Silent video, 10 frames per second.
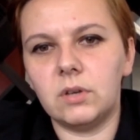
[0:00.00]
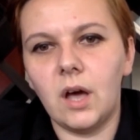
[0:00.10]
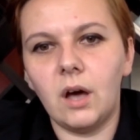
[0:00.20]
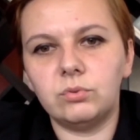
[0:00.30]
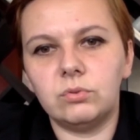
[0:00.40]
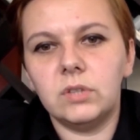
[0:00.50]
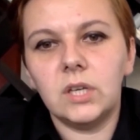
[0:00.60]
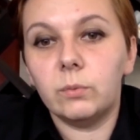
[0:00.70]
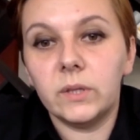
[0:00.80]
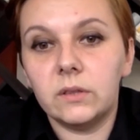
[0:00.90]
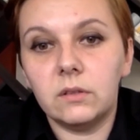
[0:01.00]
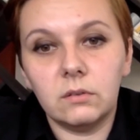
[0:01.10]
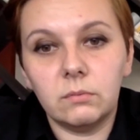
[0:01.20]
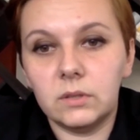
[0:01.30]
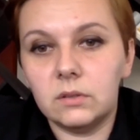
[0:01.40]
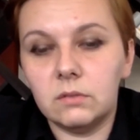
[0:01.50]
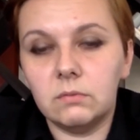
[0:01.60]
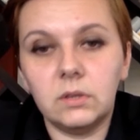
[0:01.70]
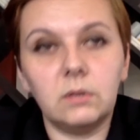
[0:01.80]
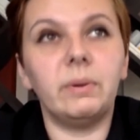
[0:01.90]
how to deal with
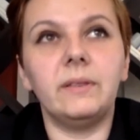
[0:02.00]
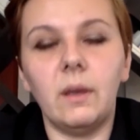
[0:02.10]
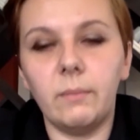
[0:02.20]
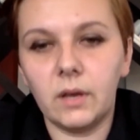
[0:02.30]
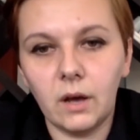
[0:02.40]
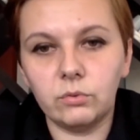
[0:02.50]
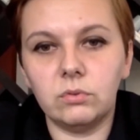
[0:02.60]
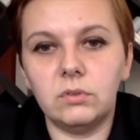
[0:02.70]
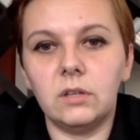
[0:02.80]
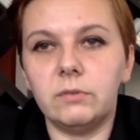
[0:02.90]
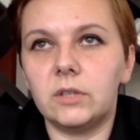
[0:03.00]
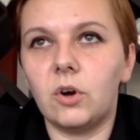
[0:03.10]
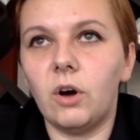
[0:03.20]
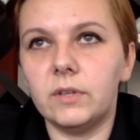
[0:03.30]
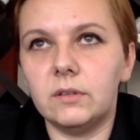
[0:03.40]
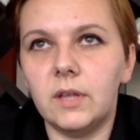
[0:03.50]
the pandemic, how to deal with COVID.